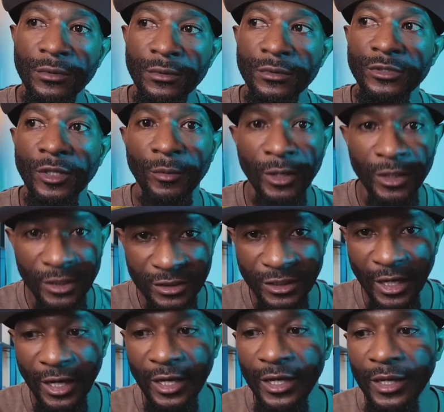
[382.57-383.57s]
some other
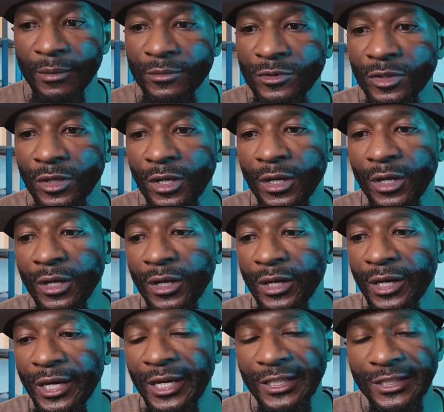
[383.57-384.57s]
times
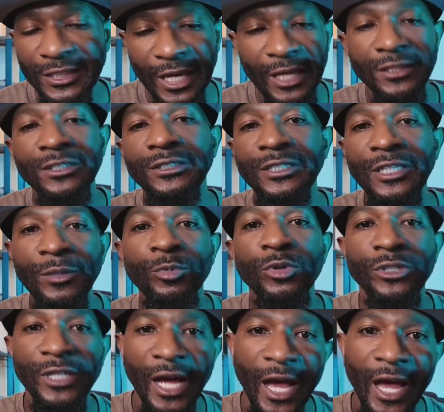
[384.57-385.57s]
it takes a deeper
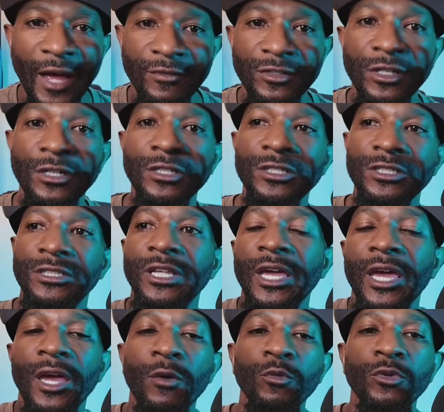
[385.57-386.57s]
dive to
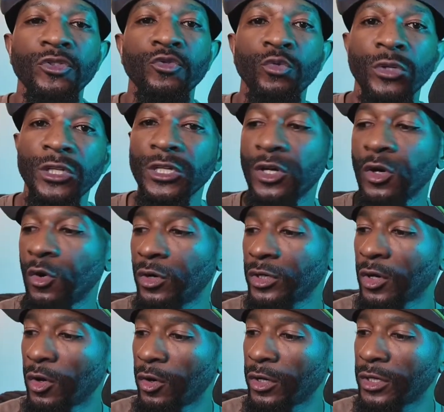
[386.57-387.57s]
understand what's really going
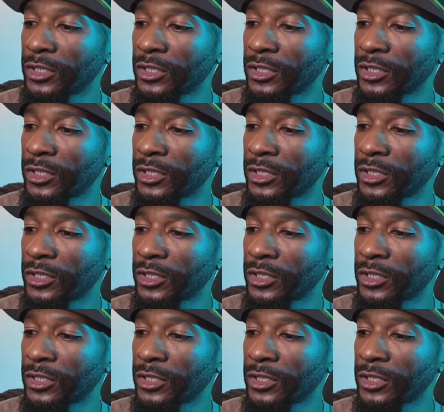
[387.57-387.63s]
on.